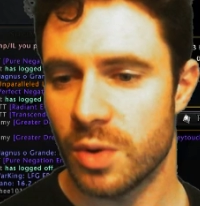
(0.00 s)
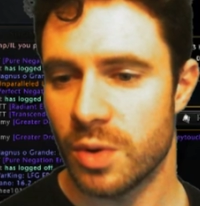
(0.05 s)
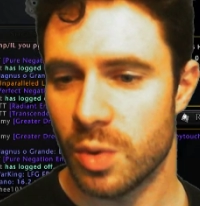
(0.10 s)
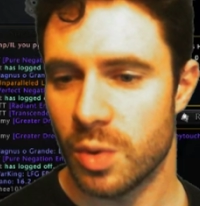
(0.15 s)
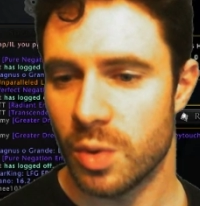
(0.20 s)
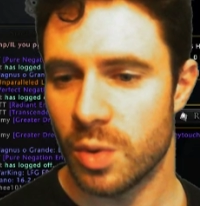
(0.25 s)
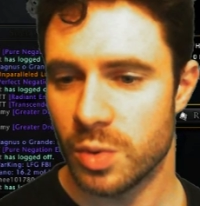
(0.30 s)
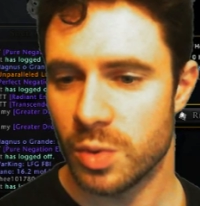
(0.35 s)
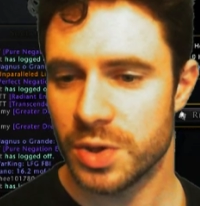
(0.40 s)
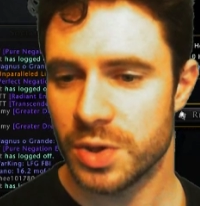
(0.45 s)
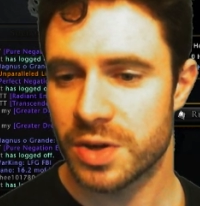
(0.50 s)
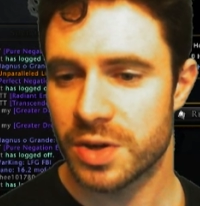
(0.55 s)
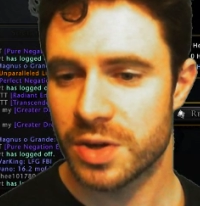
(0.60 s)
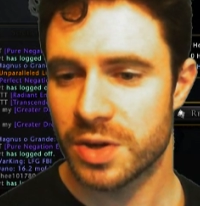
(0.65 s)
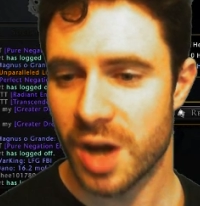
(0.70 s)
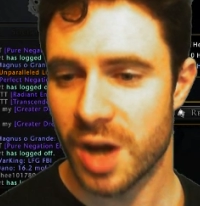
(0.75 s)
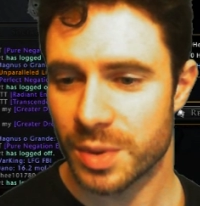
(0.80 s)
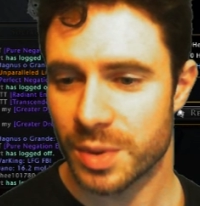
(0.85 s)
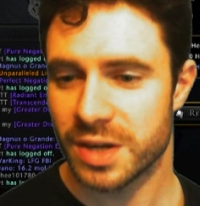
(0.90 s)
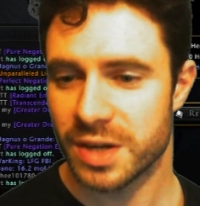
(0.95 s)
all your
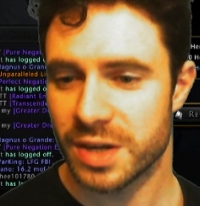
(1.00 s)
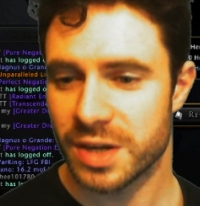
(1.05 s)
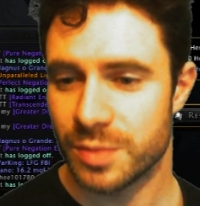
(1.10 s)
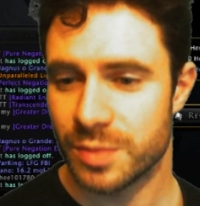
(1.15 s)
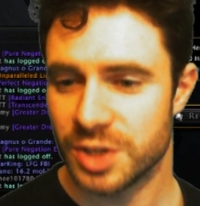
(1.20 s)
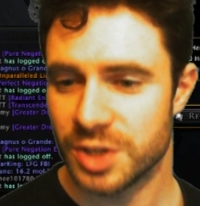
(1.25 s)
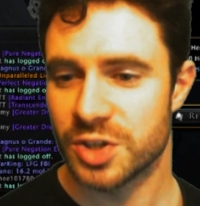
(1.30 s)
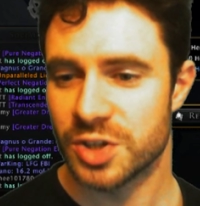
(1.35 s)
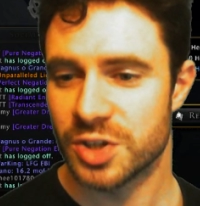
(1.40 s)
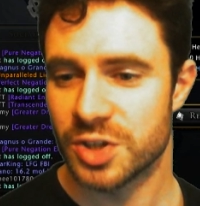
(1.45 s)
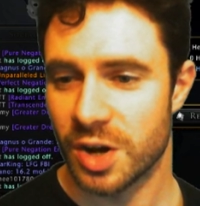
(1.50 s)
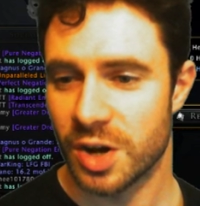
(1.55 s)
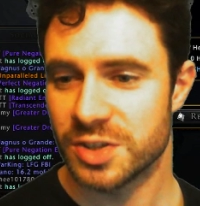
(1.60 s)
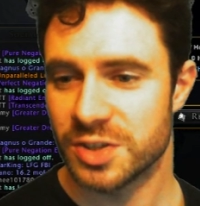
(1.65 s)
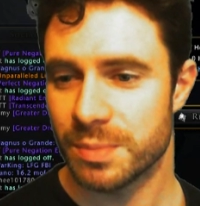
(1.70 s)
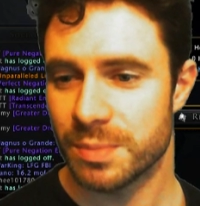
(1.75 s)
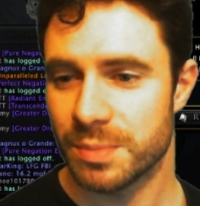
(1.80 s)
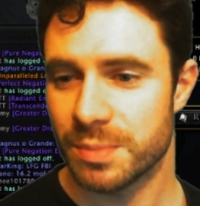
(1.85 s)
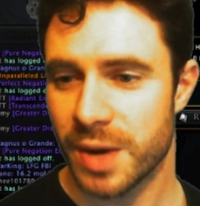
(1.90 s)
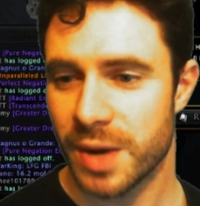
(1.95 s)
currently
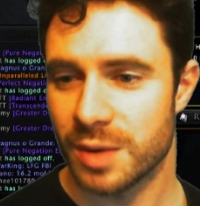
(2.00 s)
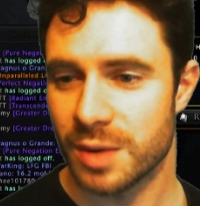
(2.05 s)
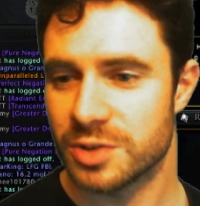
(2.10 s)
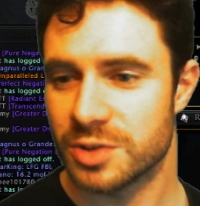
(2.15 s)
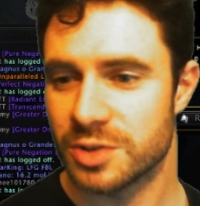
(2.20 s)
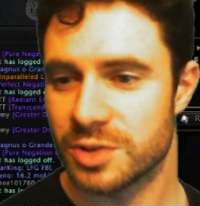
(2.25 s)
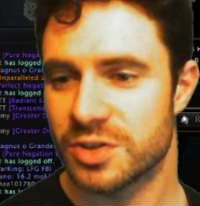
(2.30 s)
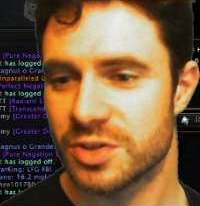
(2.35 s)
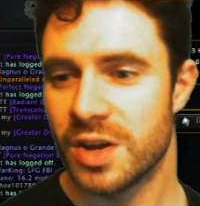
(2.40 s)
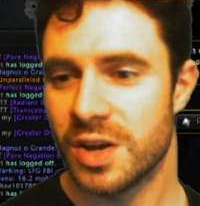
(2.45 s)
recharging powers.